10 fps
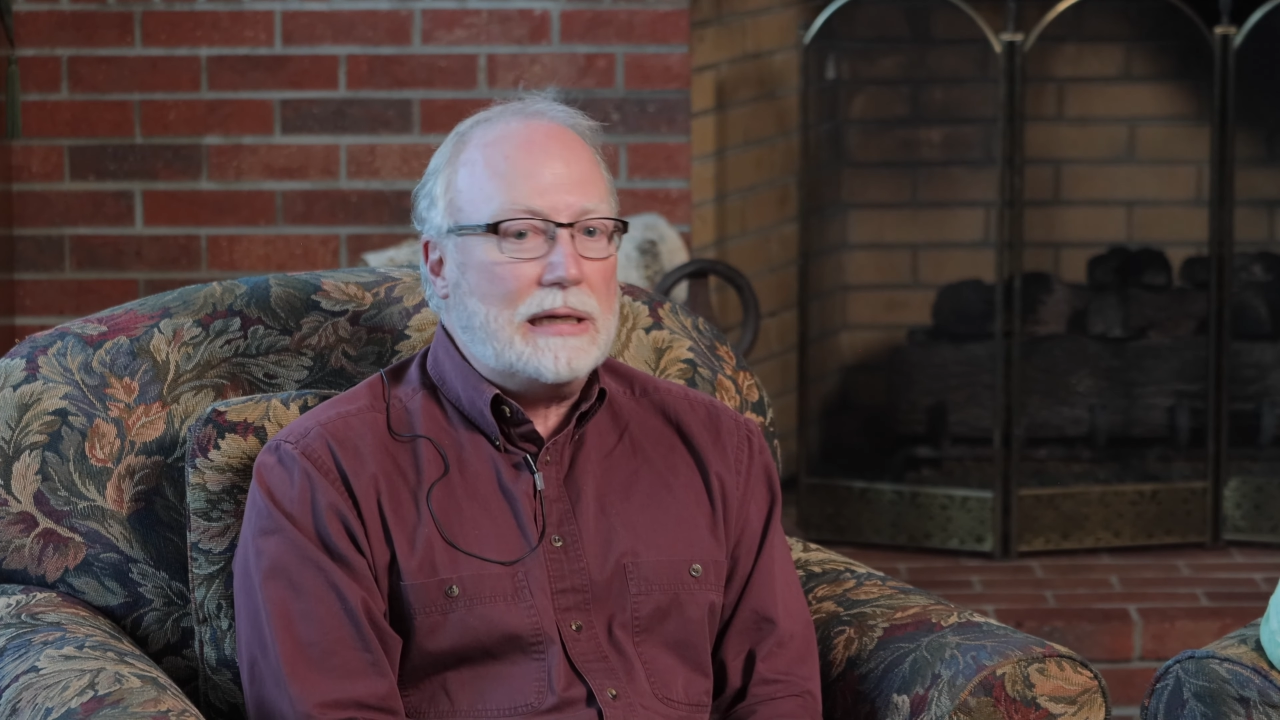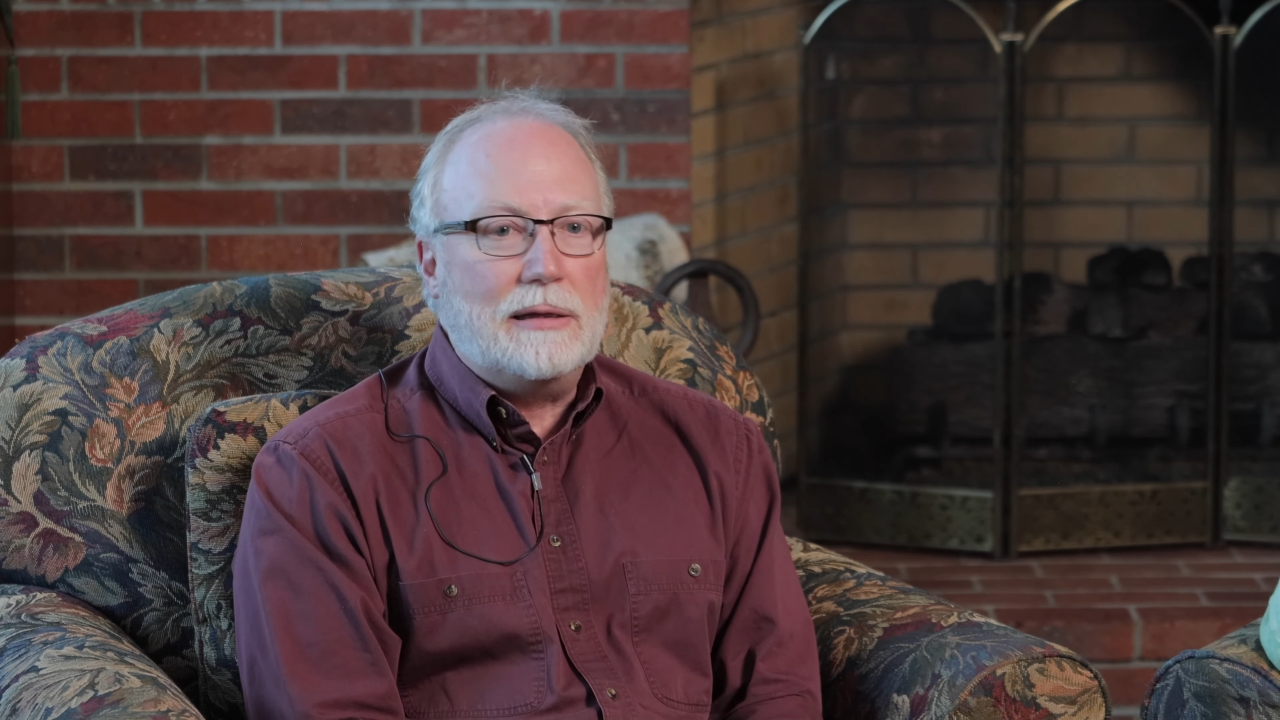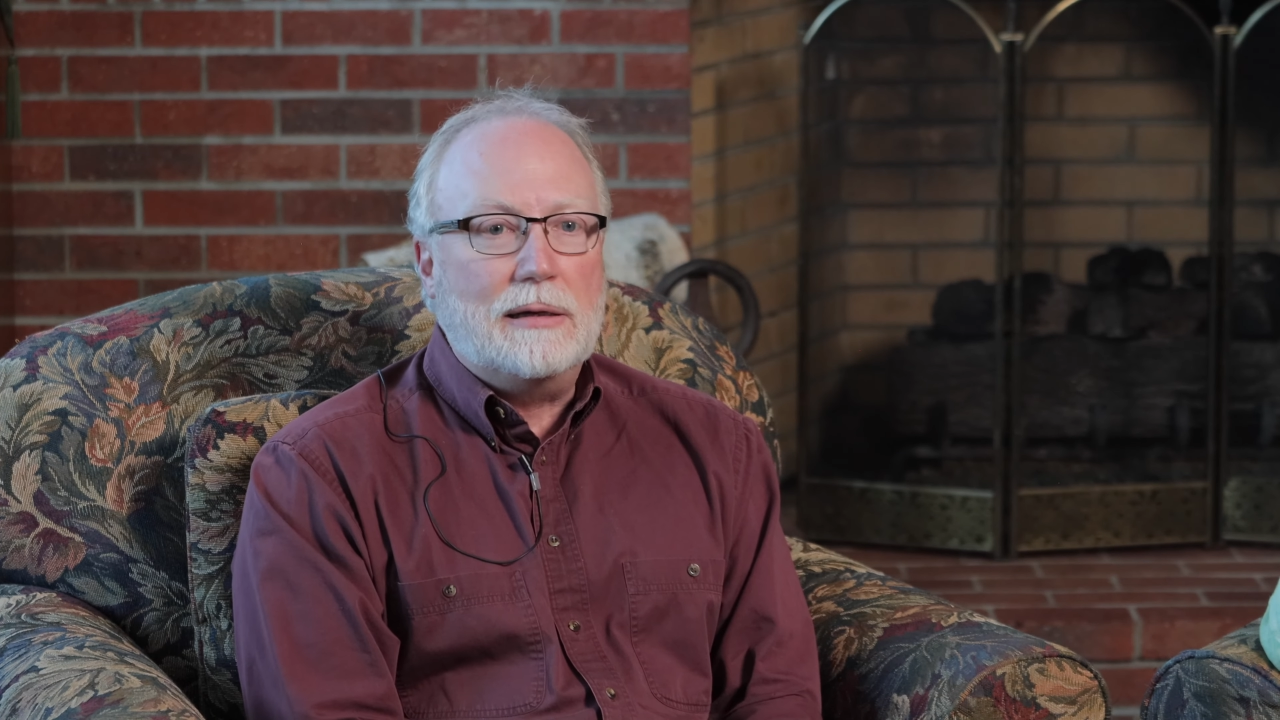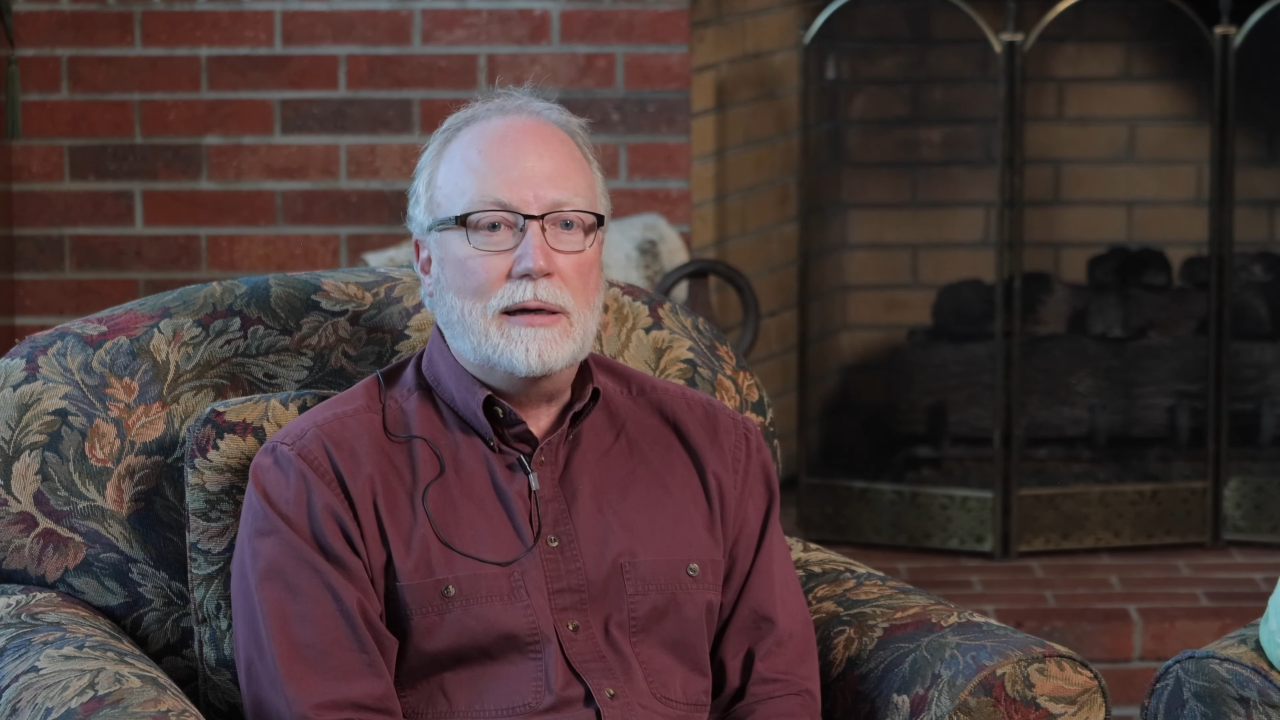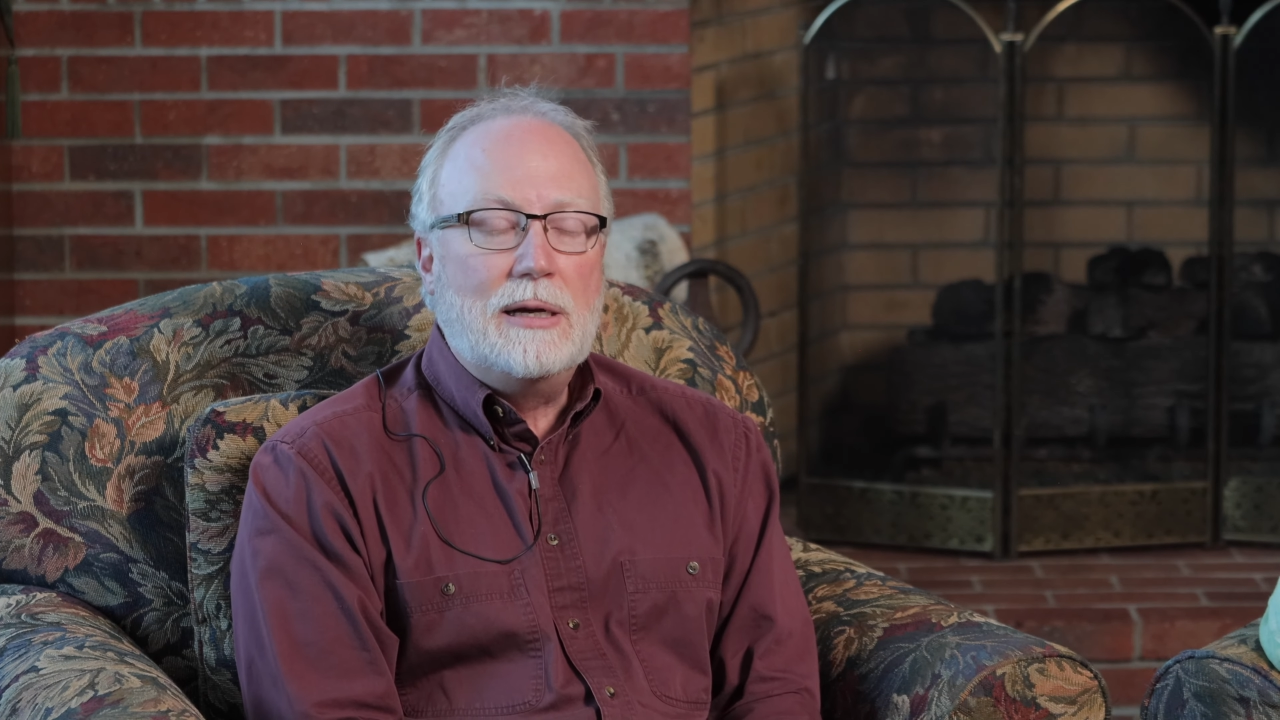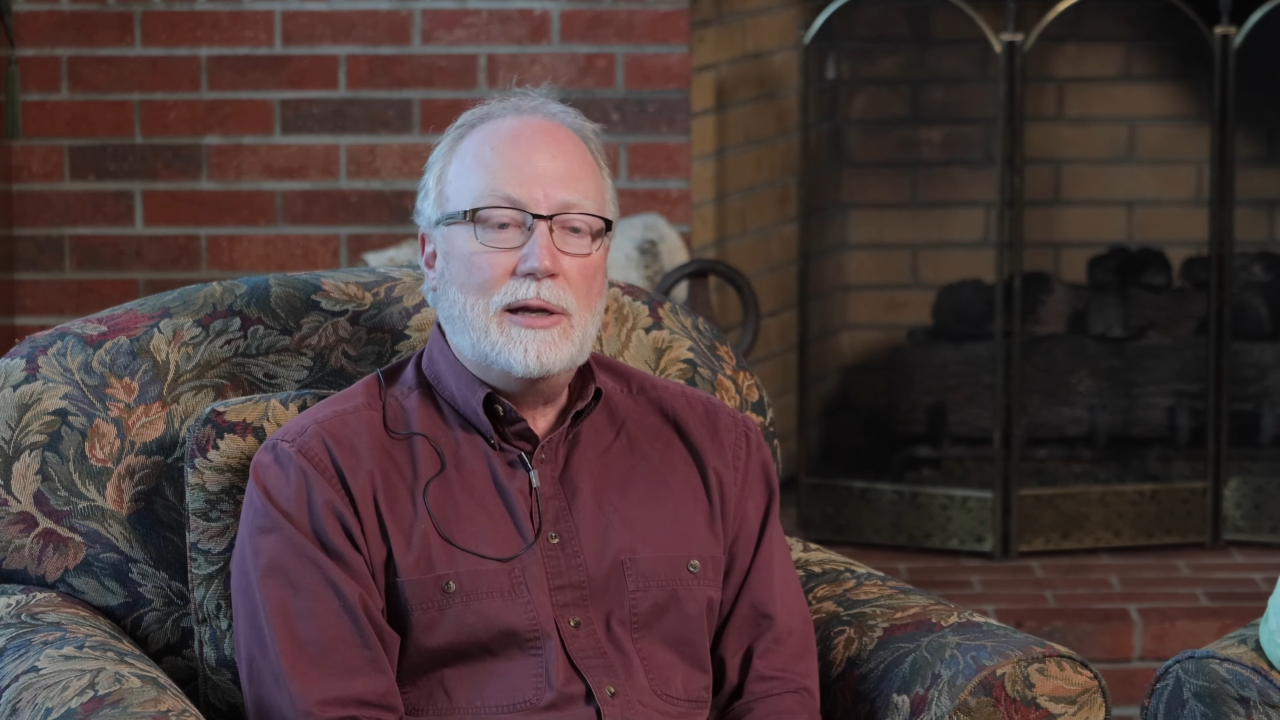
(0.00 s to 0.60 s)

in the,